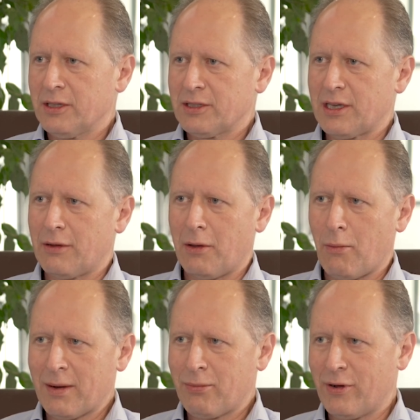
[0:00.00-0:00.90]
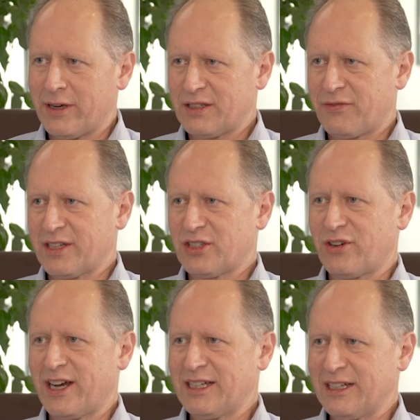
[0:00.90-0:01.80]
So at one point it's
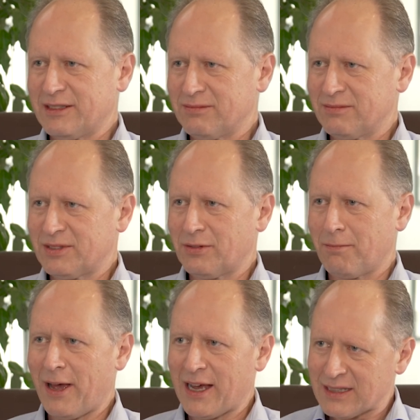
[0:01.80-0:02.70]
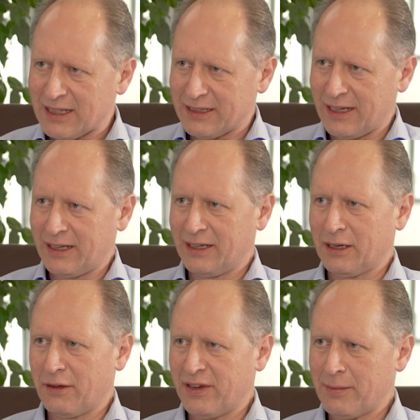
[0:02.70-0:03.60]
frustrating and sort of puzzling that
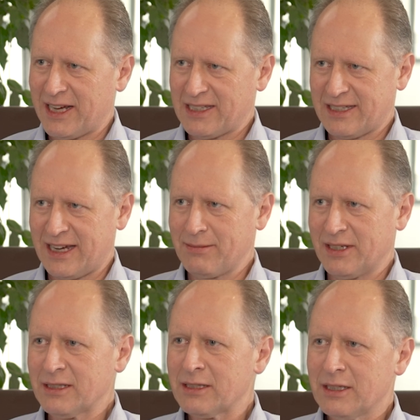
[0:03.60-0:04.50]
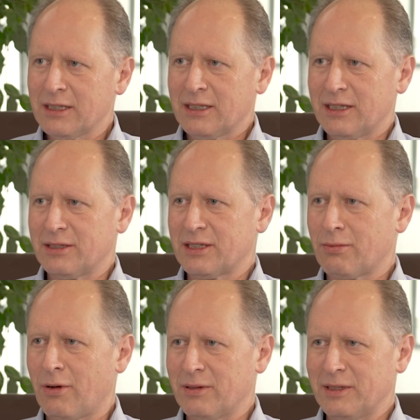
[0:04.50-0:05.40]
their May statement and just
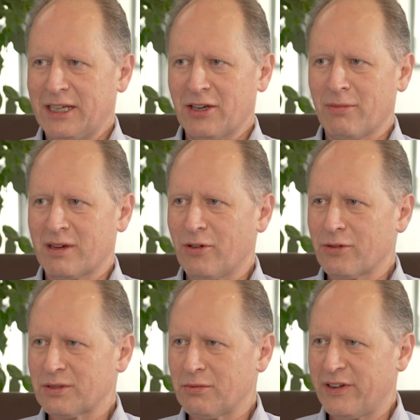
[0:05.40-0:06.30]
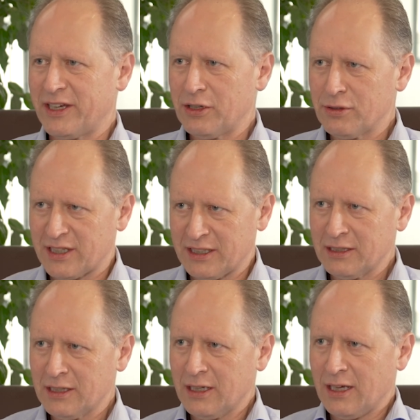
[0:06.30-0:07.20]
what economic models were they using.
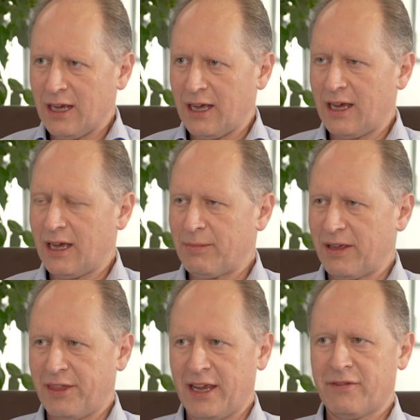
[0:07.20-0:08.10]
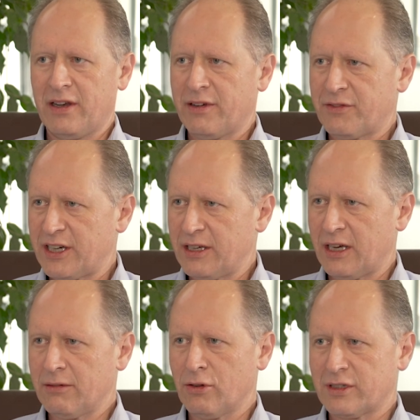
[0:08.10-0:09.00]
But thankfully
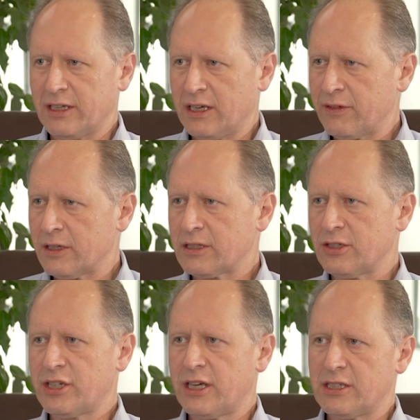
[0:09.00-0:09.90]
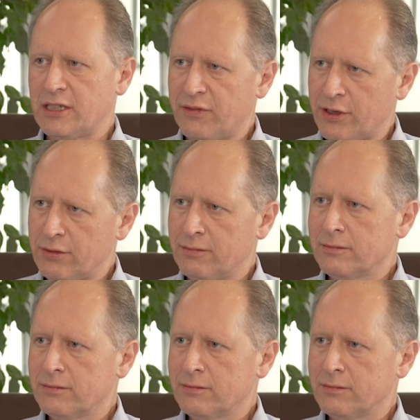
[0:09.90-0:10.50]
they've looked at the evidence and changed their view.